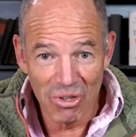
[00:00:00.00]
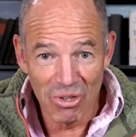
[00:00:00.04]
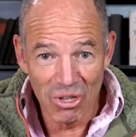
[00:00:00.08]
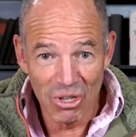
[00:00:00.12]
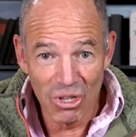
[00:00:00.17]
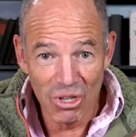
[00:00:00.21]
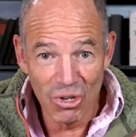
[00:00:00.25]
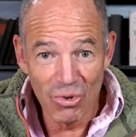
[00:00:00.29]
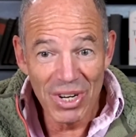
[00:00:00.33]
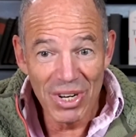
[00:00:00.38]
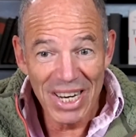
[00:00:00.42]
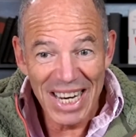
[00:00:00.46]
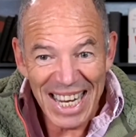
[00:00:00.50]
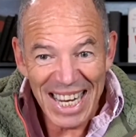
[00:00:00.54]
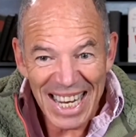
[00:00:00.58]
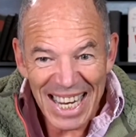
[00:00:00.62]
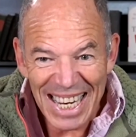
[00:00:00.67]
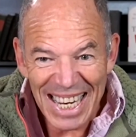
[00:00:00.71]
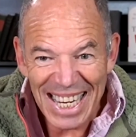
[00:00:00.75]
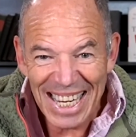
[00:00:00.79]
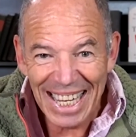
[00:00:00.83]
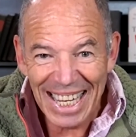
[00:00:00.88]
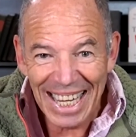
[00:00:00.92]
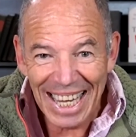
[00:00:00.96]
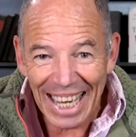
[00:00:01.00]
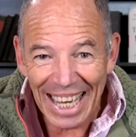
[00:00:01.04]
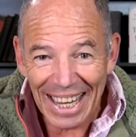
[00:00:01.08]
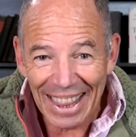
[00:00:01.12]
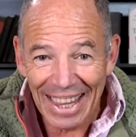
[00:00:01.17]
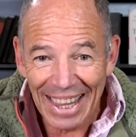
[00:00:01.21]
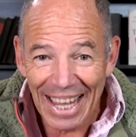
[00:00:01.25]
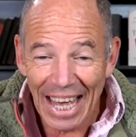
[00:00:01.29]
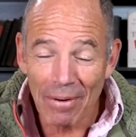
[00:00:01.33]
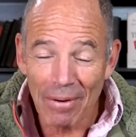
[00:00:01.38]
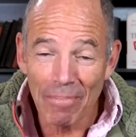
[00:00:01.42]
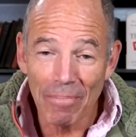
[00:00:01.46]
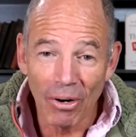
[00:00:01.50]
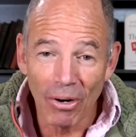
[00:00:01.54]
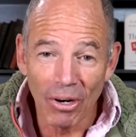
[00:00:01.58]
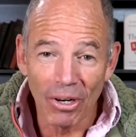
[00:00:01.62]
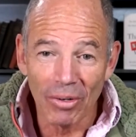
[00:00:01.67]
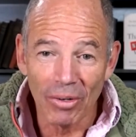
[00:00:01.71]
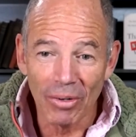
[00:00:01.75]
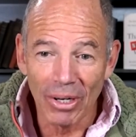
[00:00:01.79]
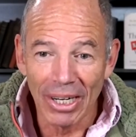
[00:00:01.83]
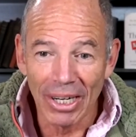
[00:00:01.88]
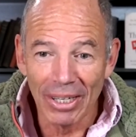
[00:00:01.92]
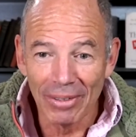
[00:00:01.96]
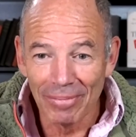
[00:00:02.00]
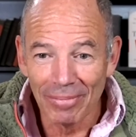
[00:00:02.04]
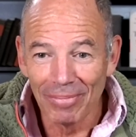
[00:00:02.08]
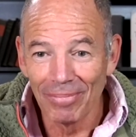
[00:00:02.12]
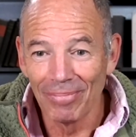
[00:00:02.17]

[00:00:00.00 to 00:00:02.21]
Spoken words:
You need to get that part right.